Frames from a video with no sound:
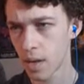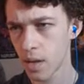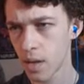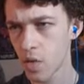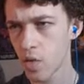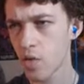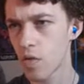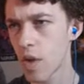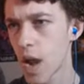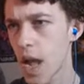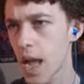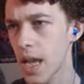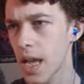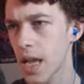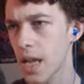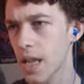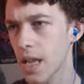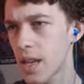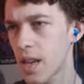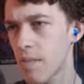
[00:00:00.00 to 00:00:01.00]
You're
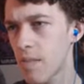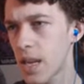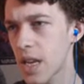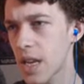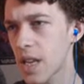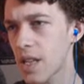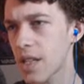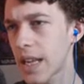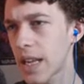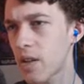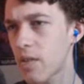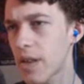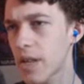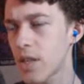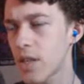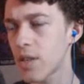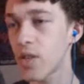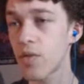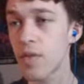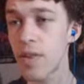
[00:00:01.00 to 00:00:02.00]
right, they didn't make any
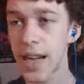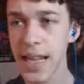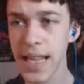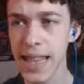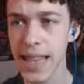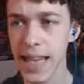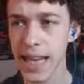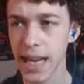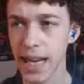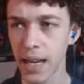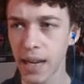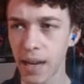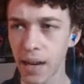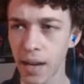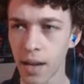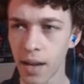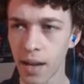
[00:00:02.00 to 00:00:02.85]
declarations or anything.